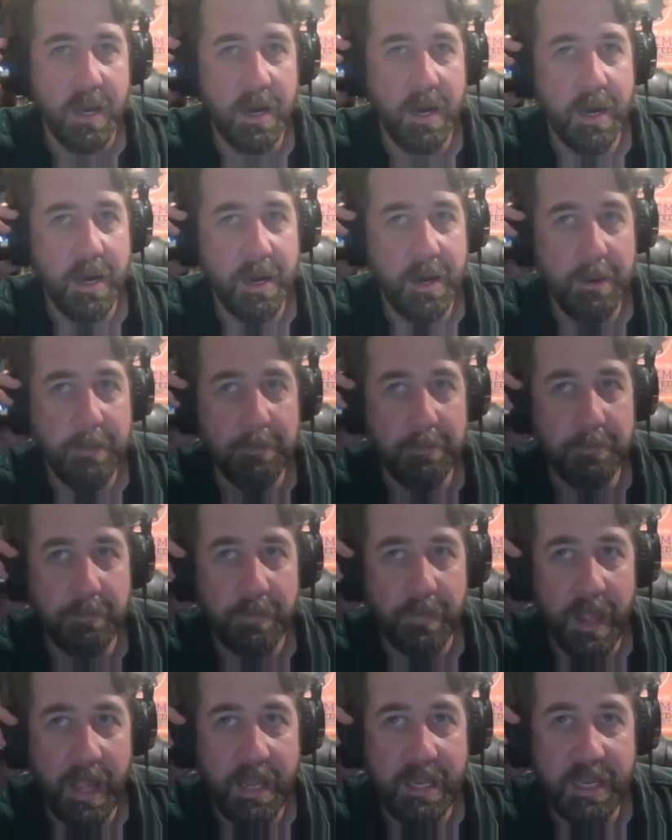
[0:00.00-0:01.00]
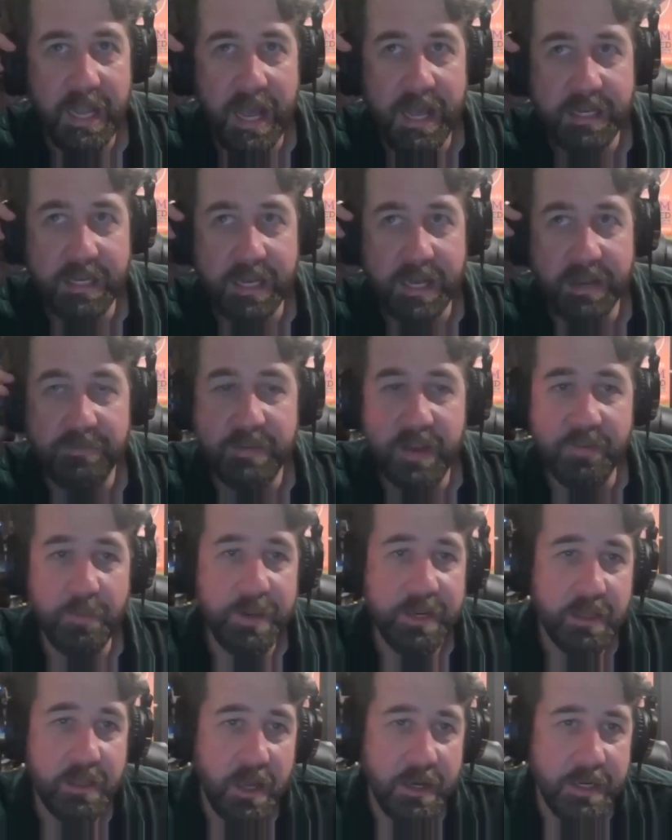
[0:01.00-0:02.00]
Um, and yet I've never
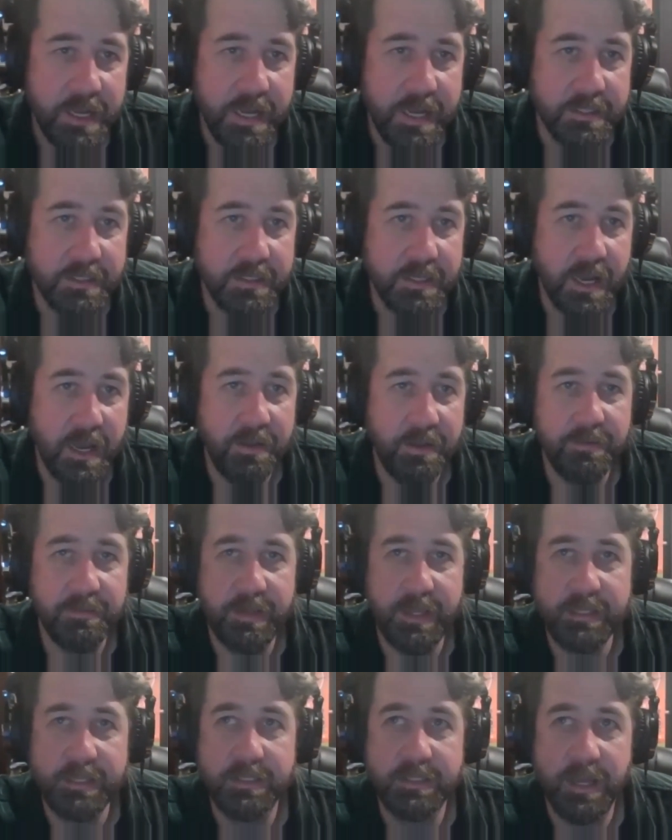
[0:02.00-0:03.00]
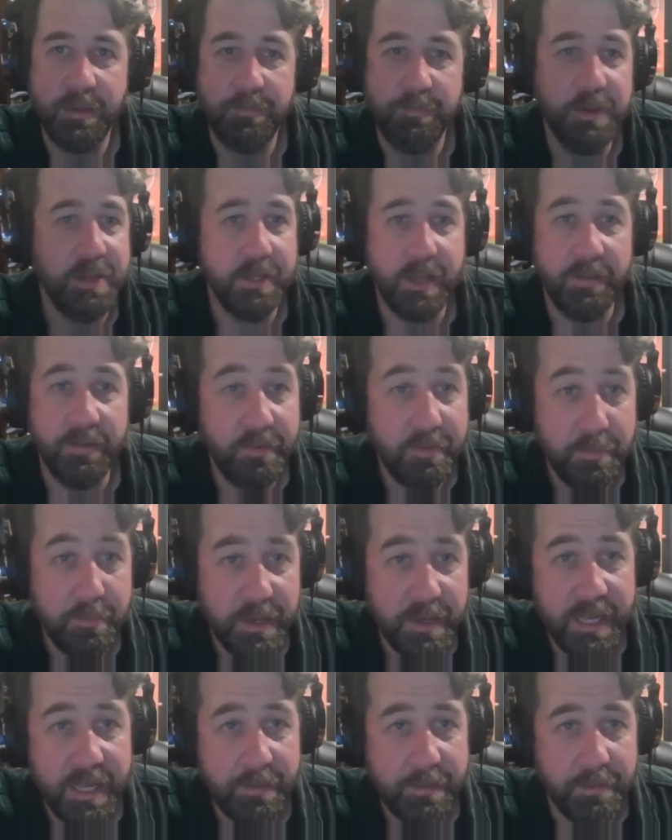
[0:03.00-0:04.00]
been to Loch Ness. I that's I've been to I've even
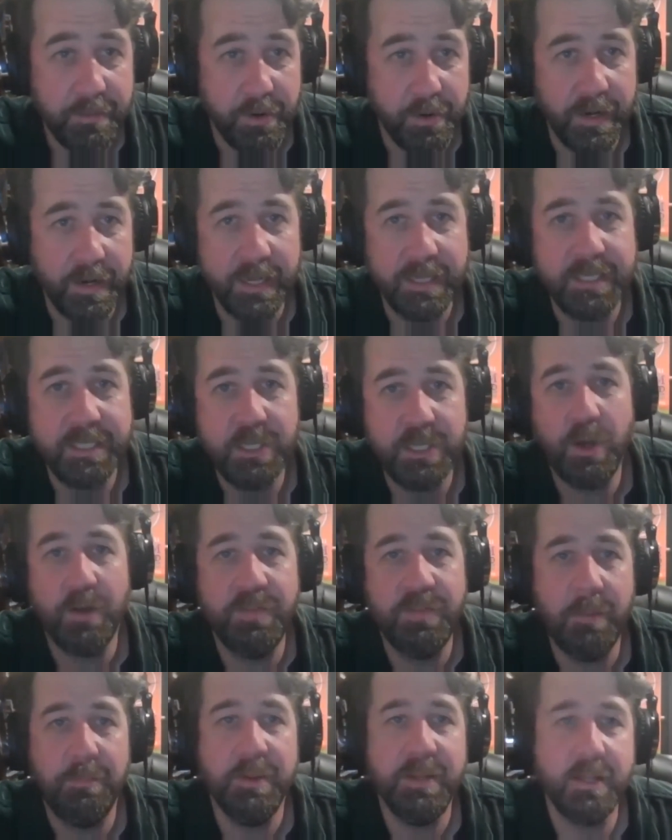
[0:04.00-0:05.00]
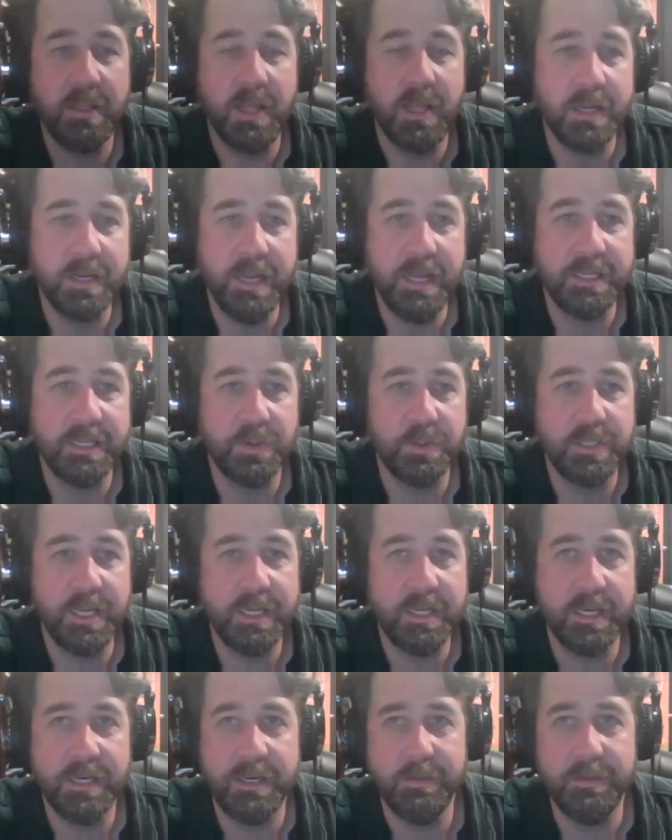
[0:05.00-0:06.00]
been to Edinburgh, and I still have not been to Loch Ness. So it's
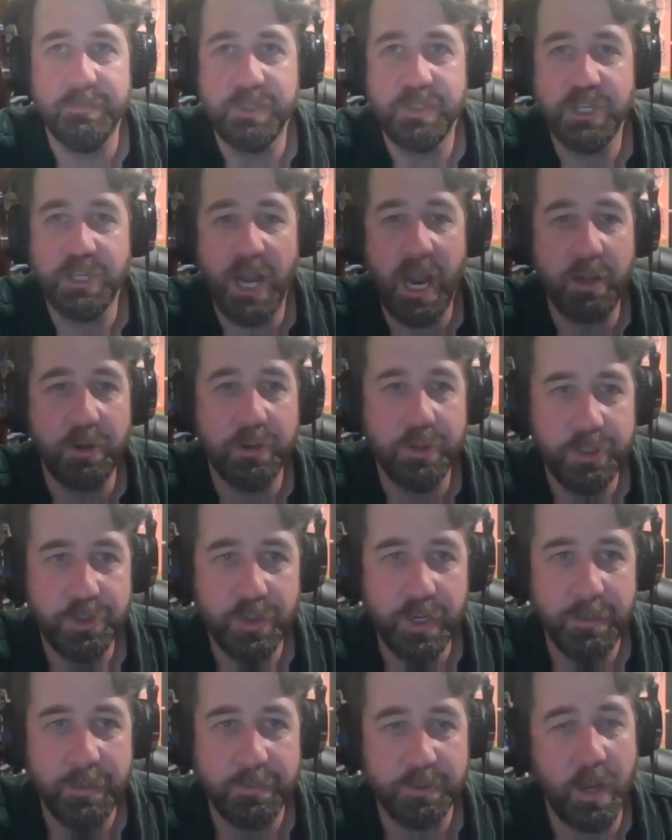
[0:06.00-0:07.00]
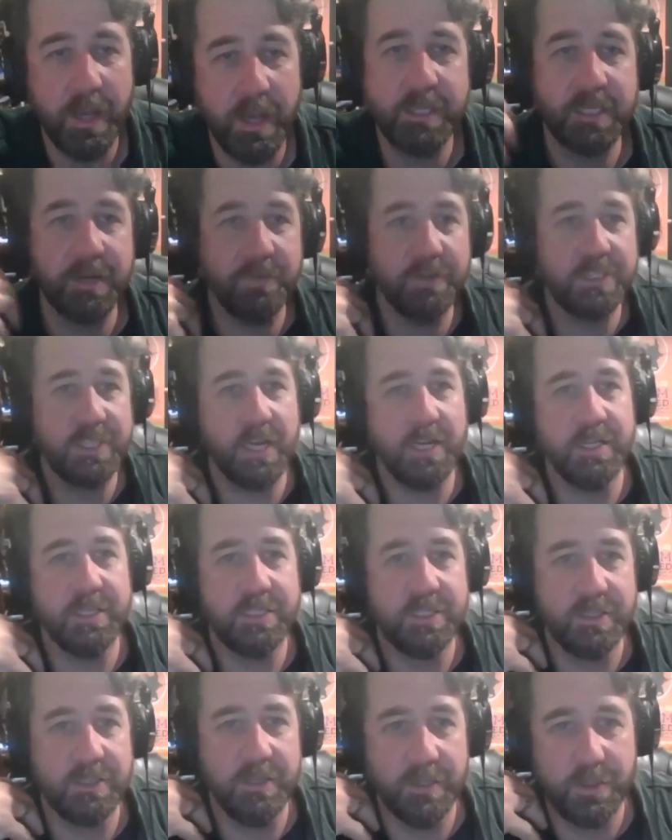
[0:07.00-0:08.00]
like a childhood dream. So I discovered chi-
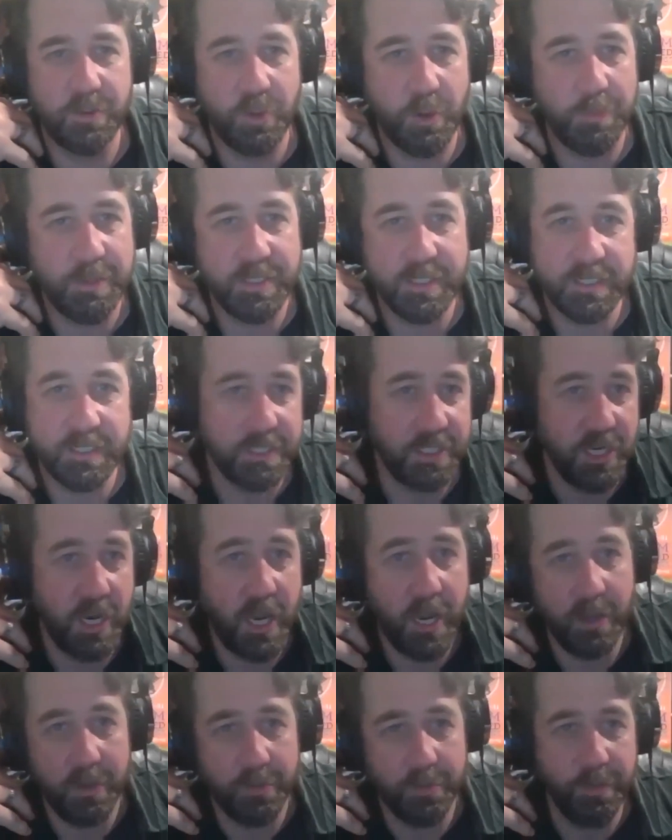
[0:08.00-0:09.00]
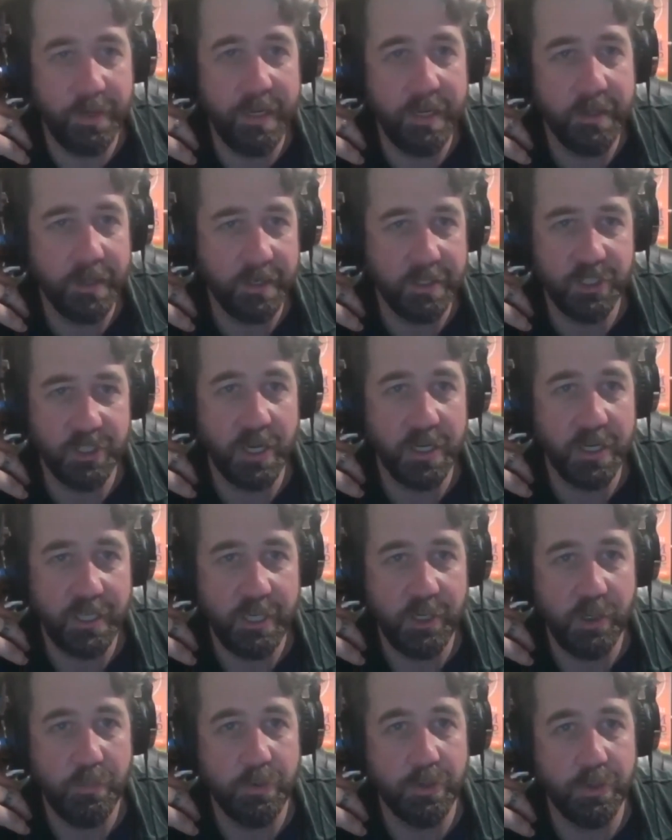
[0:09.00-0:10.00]
uh, cryptids as a child, reading like John
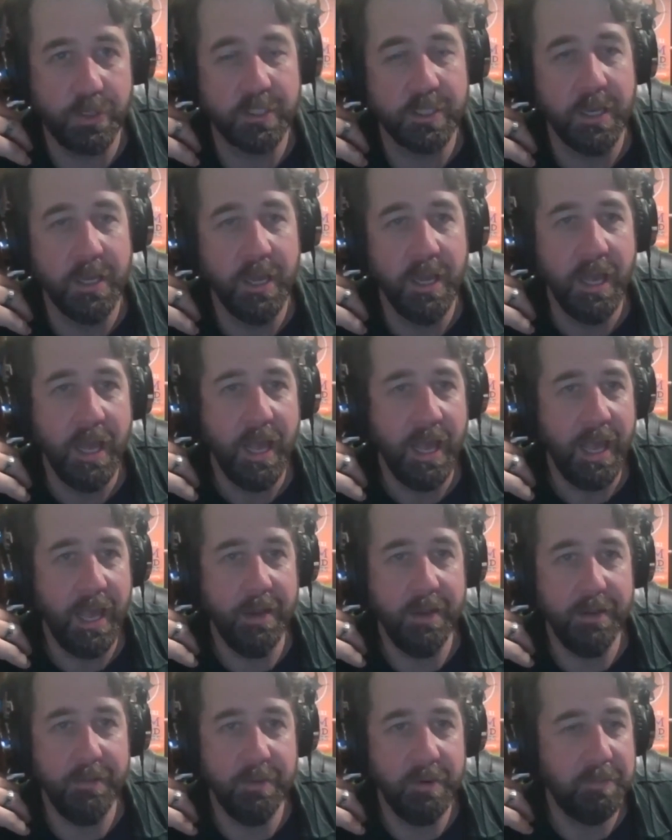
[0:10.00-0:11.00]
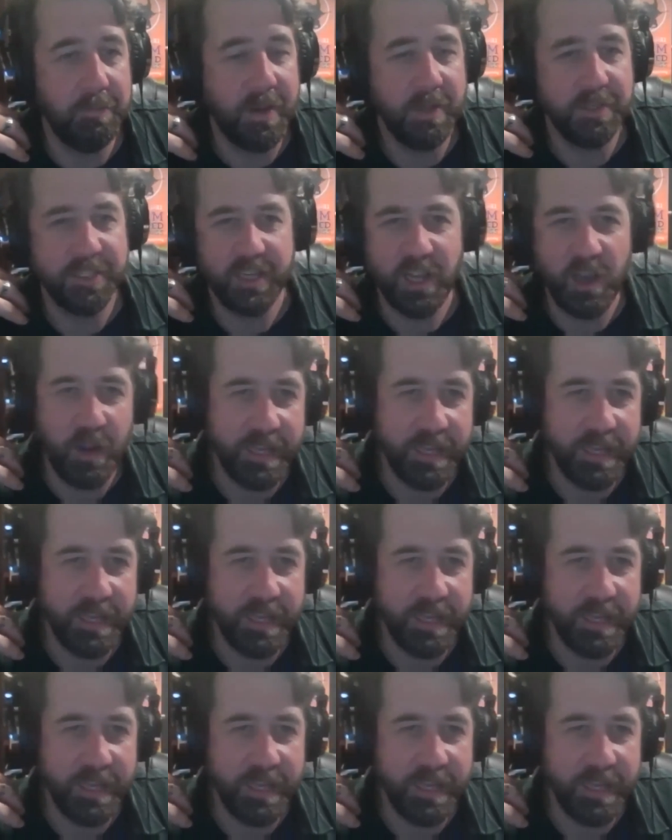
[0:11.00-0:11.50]
Keel books, and my mind is like, oh,